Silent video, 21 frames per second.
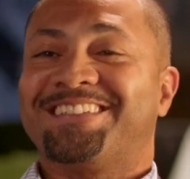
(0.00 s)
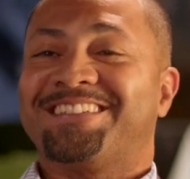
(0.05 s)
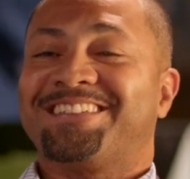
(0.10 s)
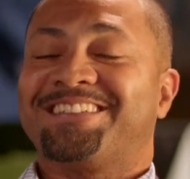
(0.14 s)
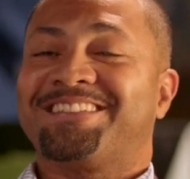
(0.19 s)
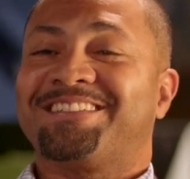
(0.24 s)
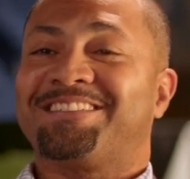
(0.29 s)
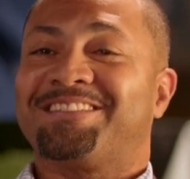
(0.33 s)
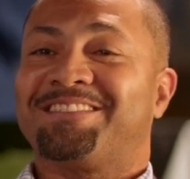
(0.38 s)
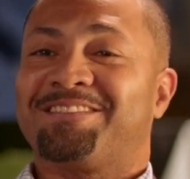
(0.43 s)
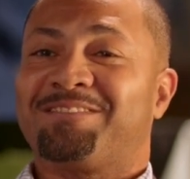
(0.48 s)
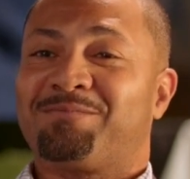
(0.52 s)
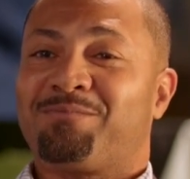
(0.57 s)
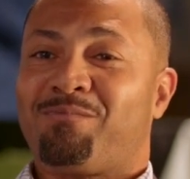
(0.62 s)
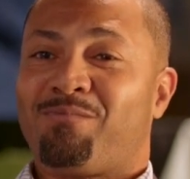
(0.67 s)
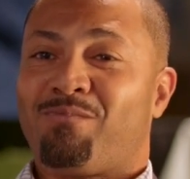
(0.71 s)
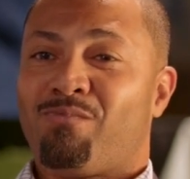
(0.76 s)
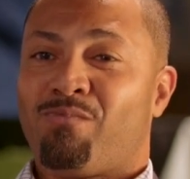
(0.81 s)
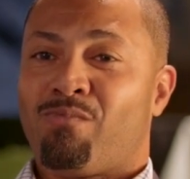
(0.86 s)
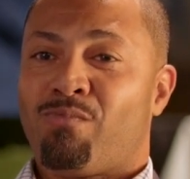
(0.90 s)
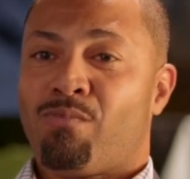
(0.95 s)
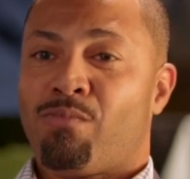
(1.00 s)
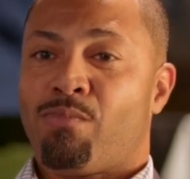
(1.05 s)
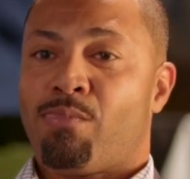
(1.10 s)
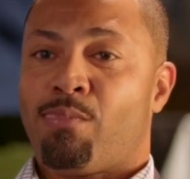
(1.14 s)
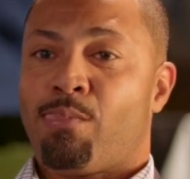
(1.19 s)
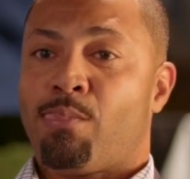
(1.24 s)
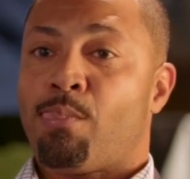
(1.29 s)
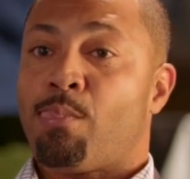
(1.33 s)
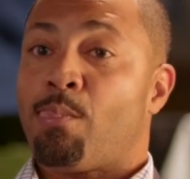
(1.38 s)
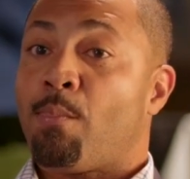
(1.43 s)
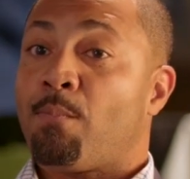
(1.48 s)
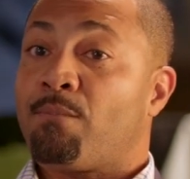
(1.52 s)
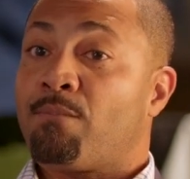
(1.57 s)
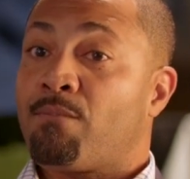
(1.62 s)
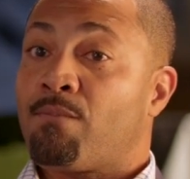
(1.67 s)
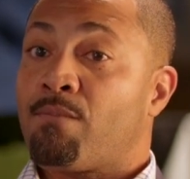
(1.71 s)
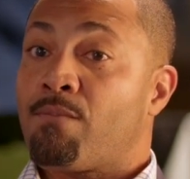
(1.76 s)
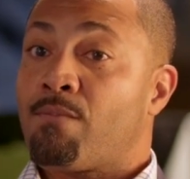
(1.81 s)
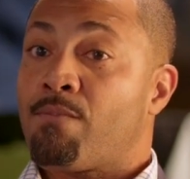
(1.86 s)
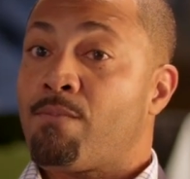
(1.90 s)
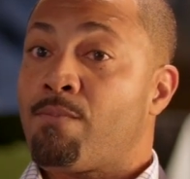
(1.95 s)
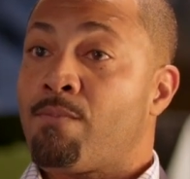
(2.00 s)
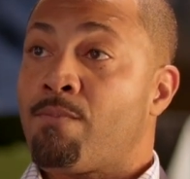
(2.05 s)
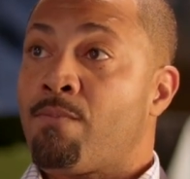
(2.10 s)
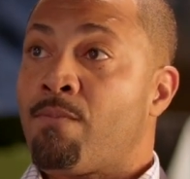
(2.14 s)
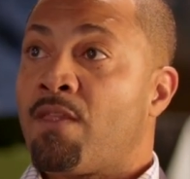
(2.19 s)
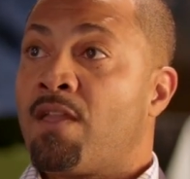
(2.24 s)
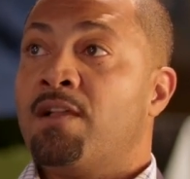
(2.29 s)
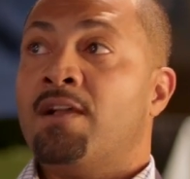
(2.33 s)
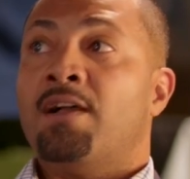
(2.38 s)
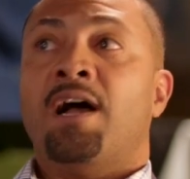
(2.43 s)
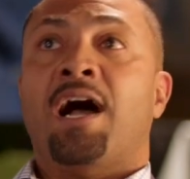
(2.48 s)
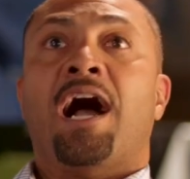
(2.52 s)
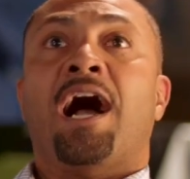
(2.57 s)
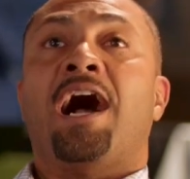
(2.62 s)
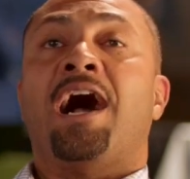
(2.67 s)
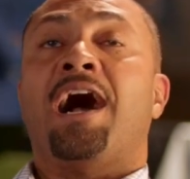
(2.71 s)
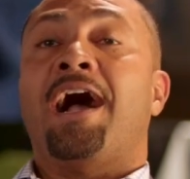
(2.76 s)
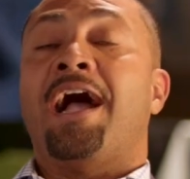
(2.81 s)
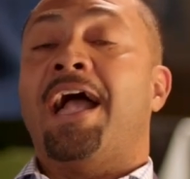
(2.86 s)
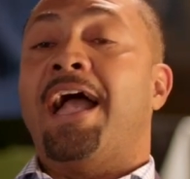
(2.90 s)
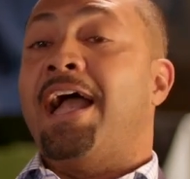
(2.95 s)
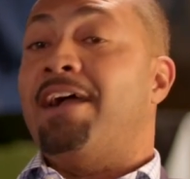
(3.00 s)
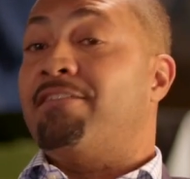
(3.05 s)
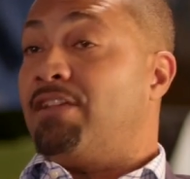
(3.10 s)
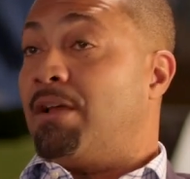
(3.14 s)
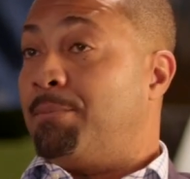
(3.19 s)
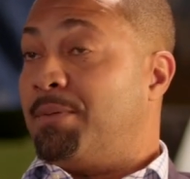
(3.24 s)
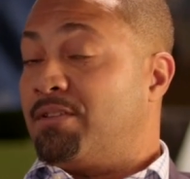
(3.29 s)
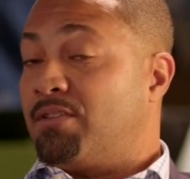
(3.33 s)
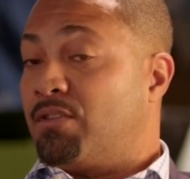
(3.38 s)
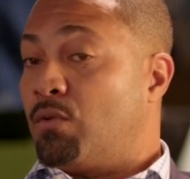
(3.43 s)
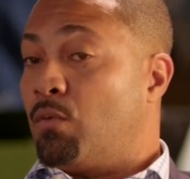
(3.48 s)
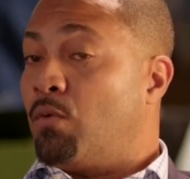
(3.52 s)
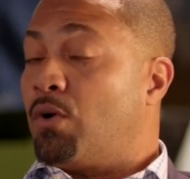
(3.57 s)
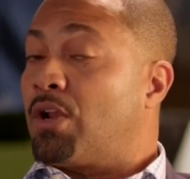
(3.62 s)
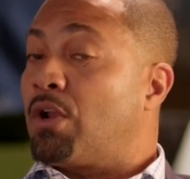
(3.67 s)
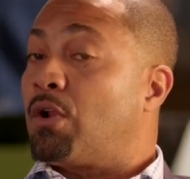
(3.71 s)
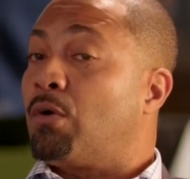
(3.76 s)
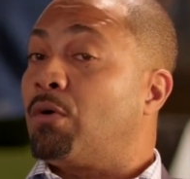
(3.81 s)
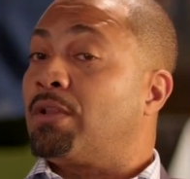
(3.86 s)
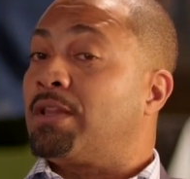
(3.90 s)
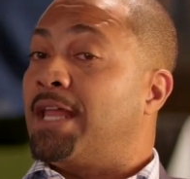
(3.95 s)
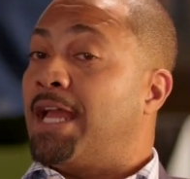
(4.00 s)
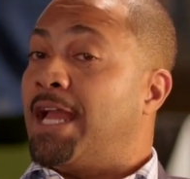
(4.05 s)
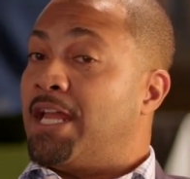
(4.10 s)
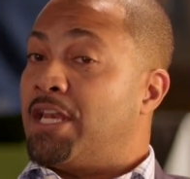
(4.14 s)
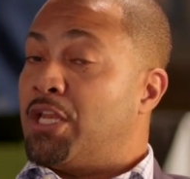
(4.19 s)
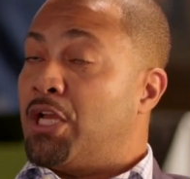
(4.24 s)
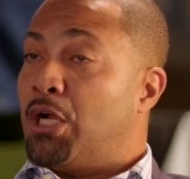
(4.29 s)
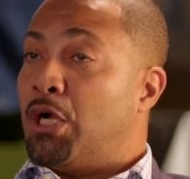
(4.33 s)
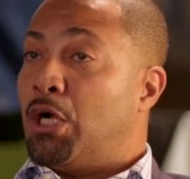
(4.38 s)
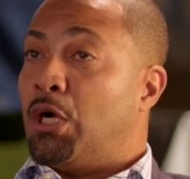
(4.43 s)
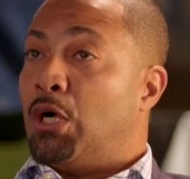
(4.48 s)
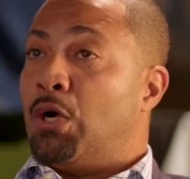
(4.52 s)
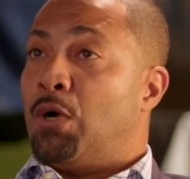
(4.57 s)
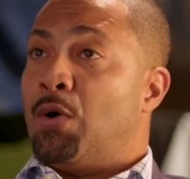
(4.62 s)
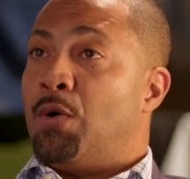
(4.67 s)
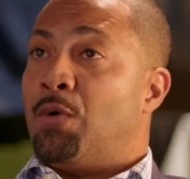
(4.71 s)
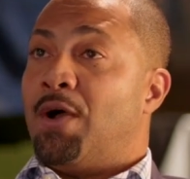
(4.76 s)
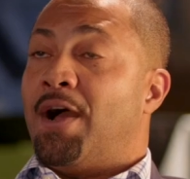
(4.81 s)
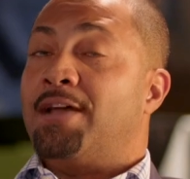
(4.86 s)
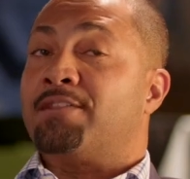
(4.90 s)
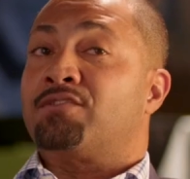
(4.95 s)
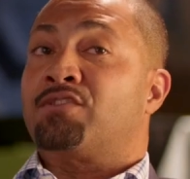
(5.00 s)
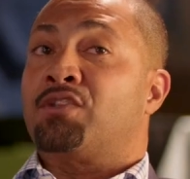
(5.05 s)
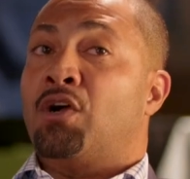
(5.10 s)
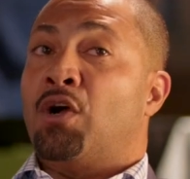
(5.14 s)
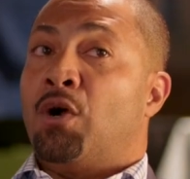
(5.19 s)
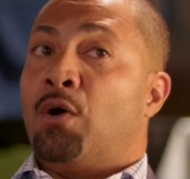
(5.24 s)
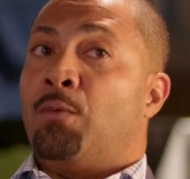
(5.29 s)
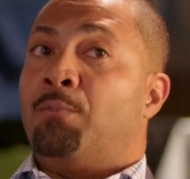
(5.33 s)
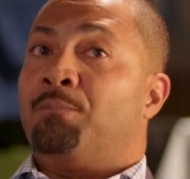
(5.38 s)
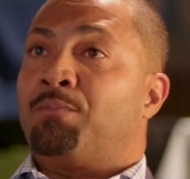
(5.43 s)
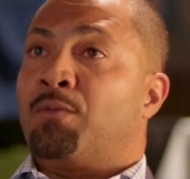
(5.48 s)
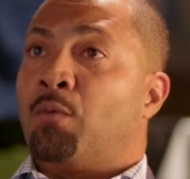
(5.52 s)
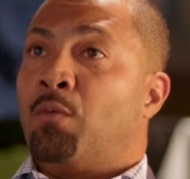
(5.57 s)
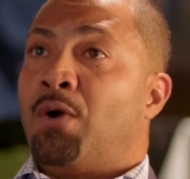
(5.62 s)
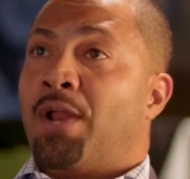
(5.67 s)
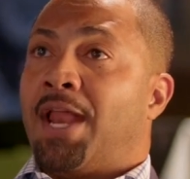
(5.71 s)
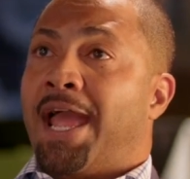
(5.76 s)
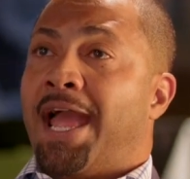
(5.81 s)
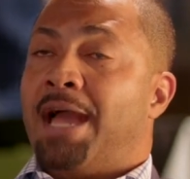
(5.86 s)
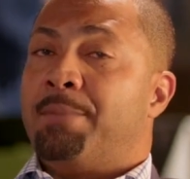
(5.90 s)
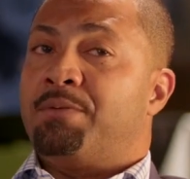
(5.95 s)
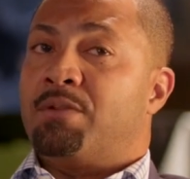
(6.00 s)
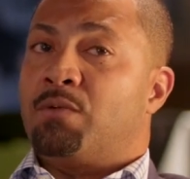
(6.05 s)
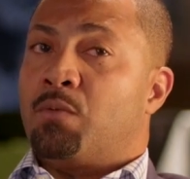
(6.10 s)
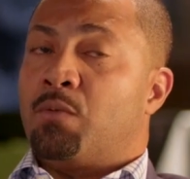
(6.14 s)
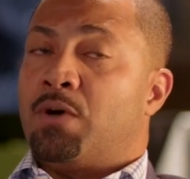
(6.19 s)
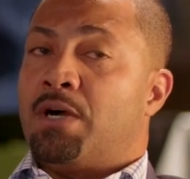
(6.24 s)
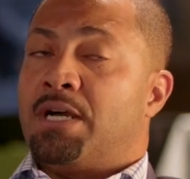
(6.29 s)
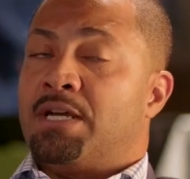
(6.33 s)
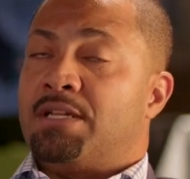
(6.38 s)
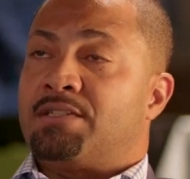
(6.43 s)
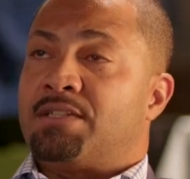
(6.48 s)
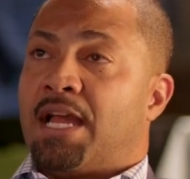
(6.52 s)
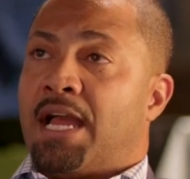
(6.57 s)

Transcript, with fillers: Only all Tampa, or did you go to the one in Orlando? Have you done uh, it? I have not been to the one in Orlando. So what happened was